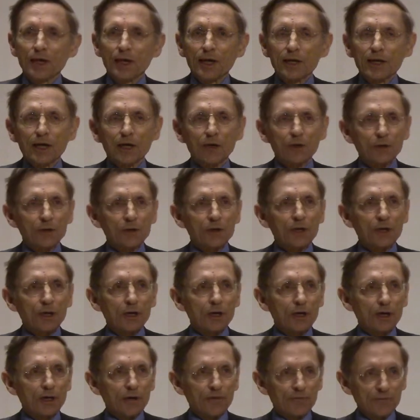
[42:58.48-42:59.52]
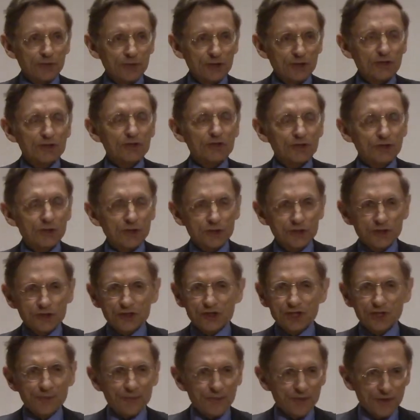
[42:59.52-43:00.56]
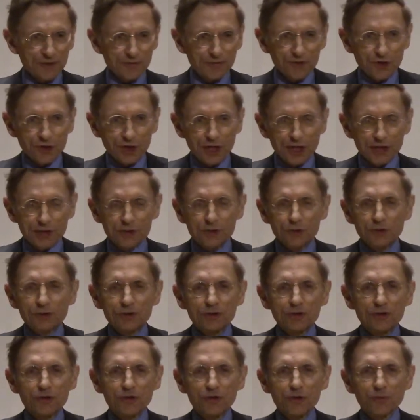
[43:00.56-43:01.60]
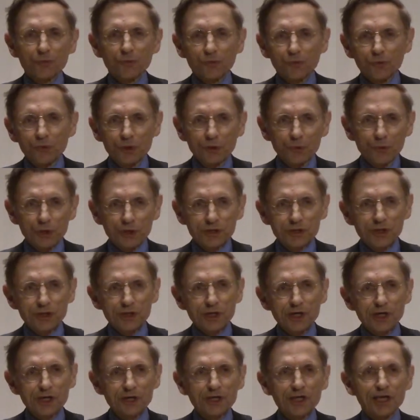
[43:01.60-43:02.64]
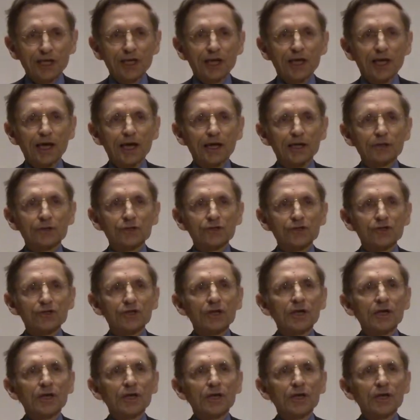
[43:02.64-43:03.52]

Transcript: Now, this is something that I took to them. We went to Condé Nast.